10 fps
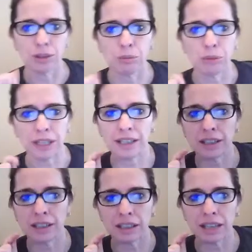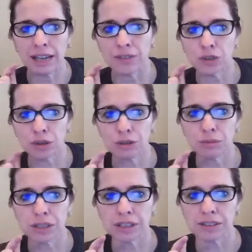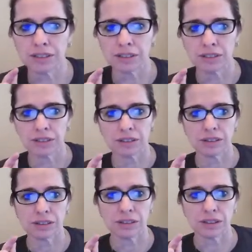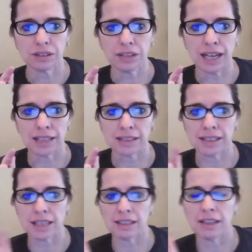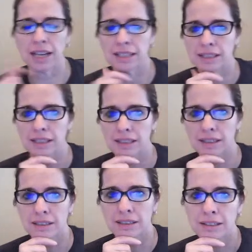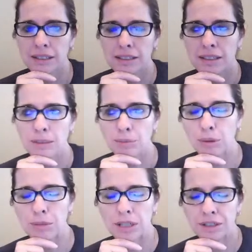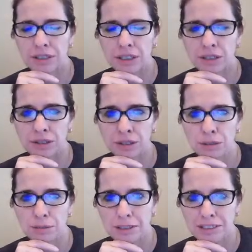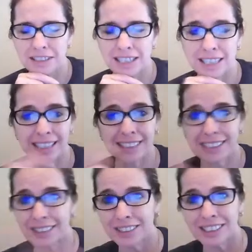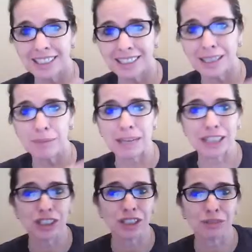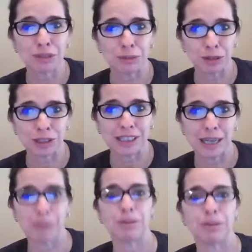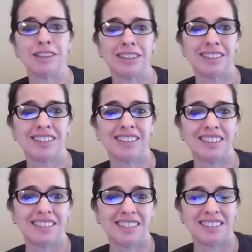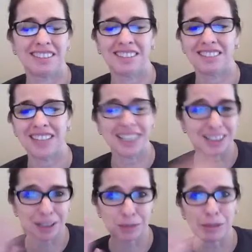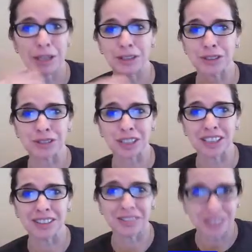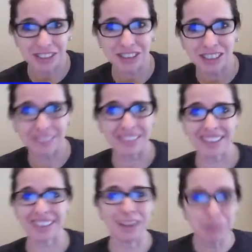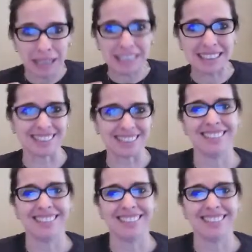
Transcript: We live streamed it and set it as a premiere in YouTube, and that's how you can get that magic in Flipgrid to happen. Thanks to the Merrills, right? You teach us everything amazing.